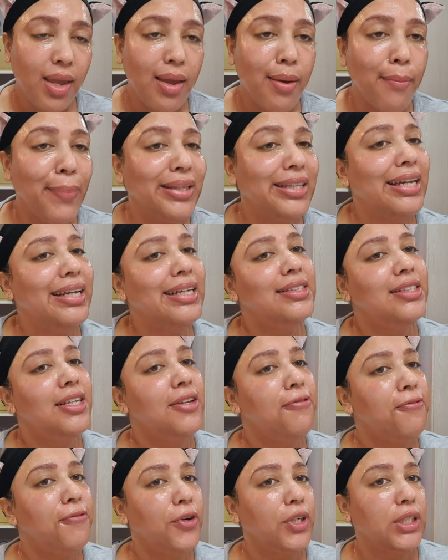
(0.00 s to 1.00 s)
but that is
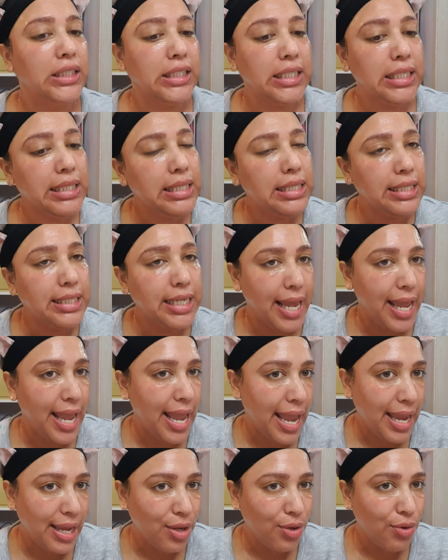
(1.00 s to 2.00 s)
it for
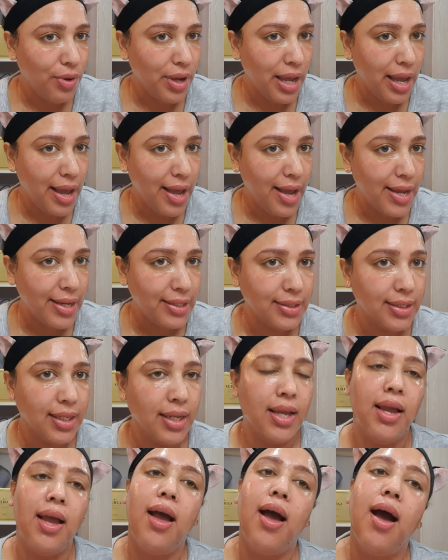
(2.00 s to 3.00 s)
today, you guys.
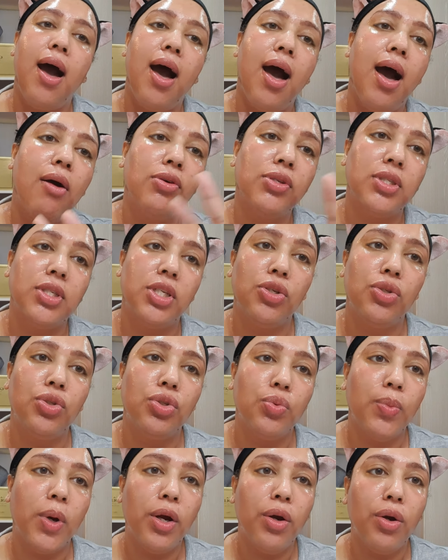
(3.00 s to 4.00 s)
I will see you
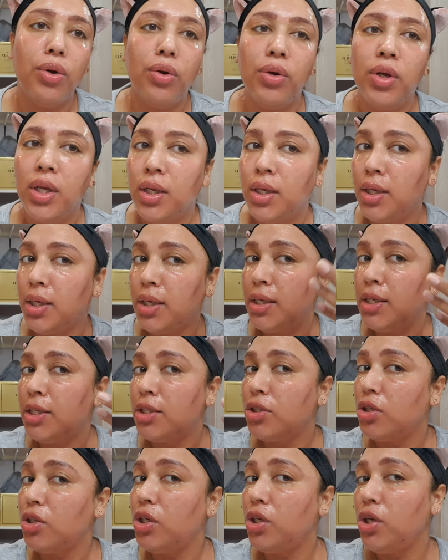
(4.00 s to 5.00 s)
tomorrow
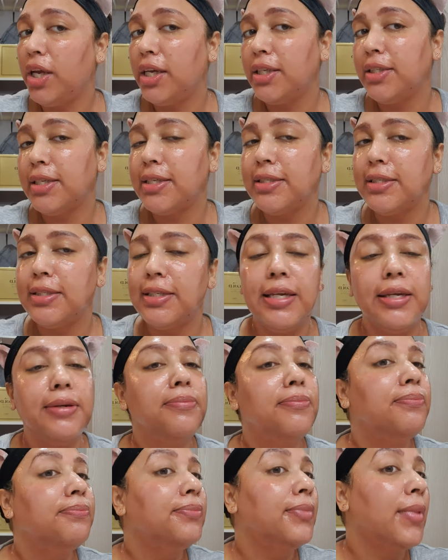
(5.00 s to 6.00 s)
so that you guys can see
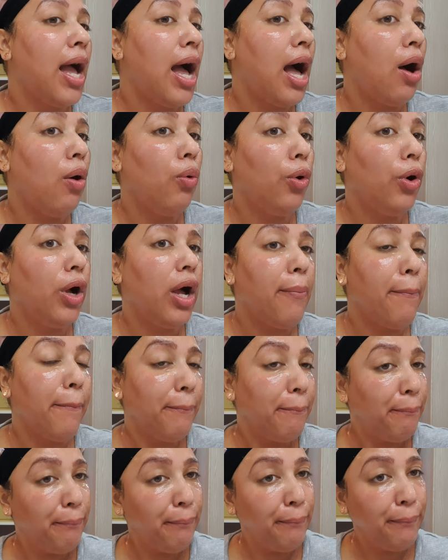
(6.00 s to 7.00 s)
how I woke up,
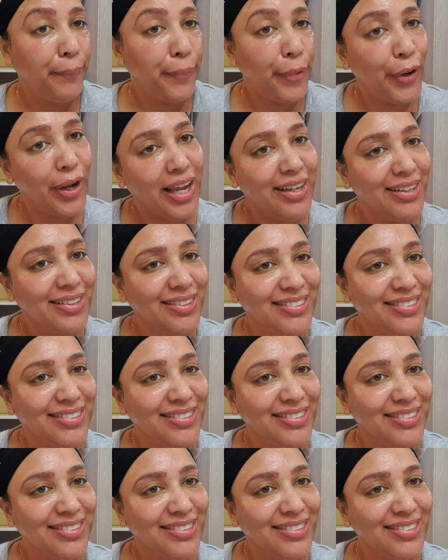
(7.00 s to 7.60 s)
okay?